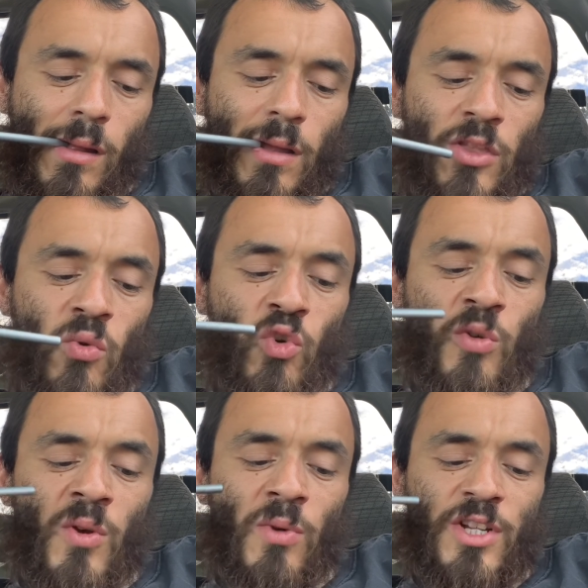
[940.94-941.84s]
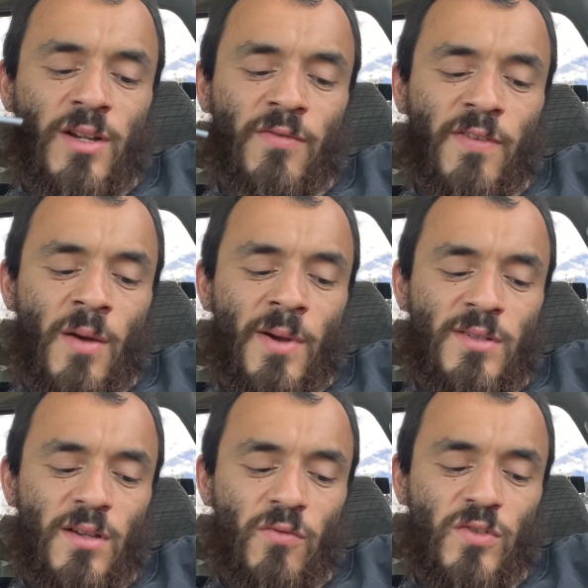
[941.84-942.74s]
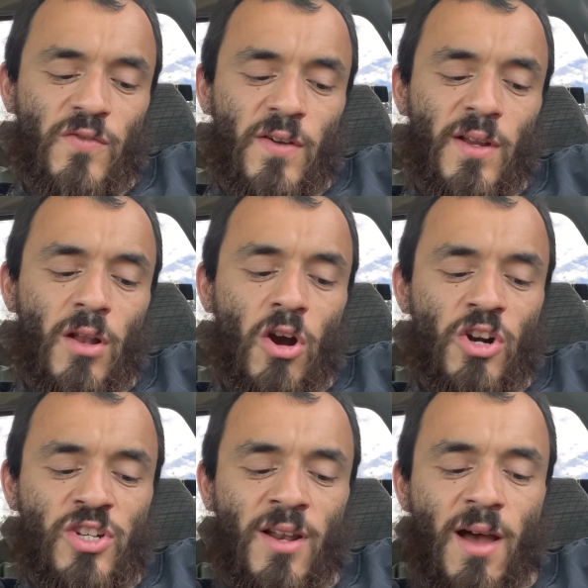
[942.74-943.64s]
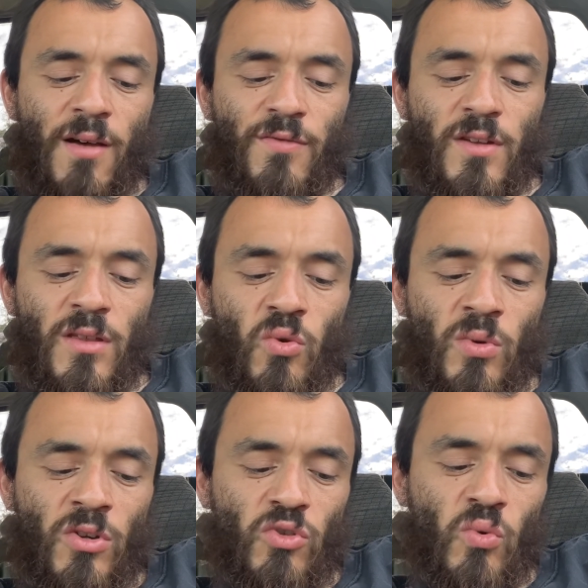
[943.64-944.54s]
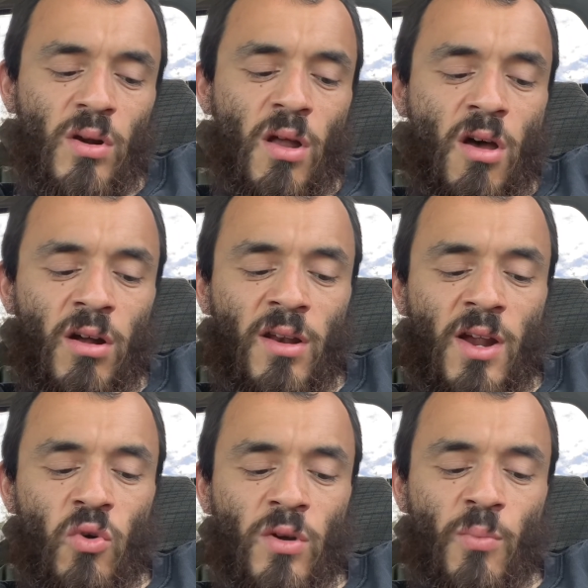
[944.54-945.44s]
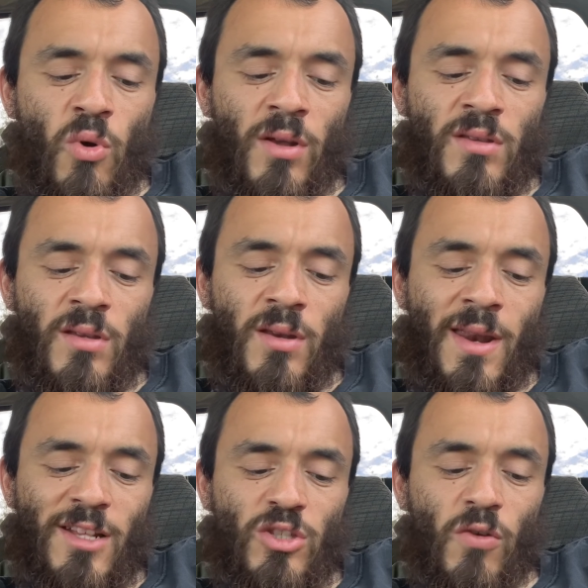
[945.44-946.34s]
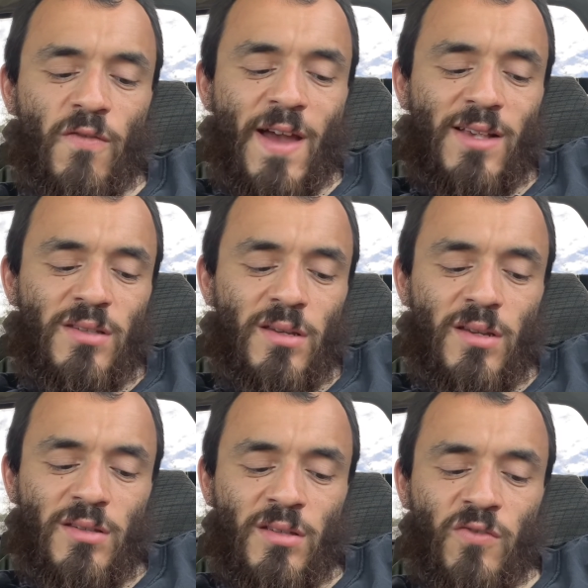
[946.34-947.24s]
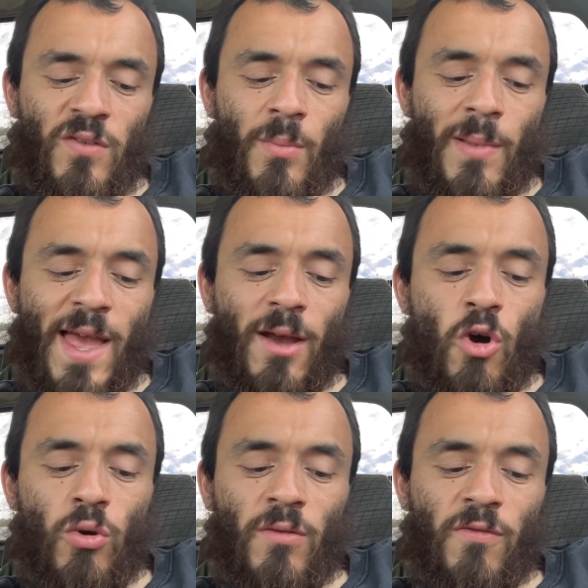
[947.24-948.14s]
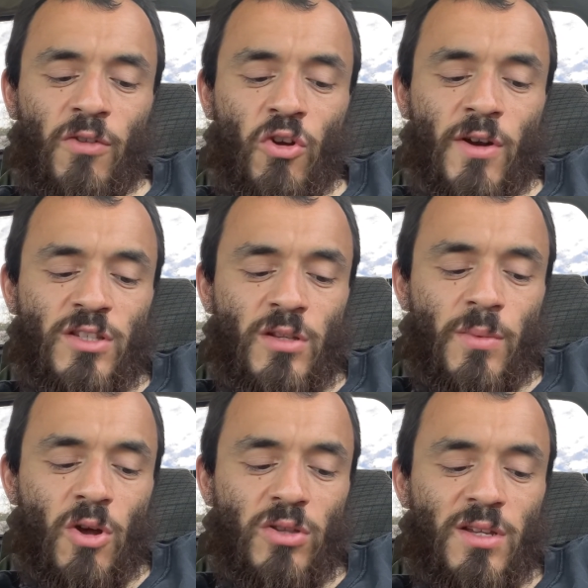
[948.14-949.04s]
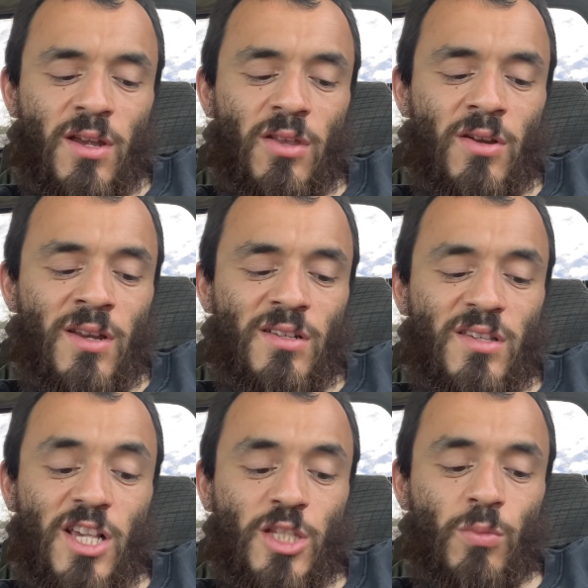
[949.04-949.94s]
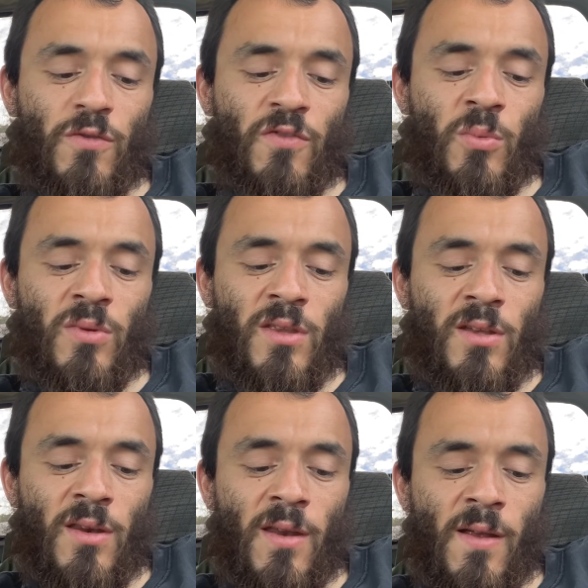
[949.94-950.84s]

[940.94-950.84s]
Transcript: The room in which I found myself was very large and lofty. The windows were long, narrow, and pointed, and at so vast a distance from the black oaken floor as to be altogether inaccessible from within.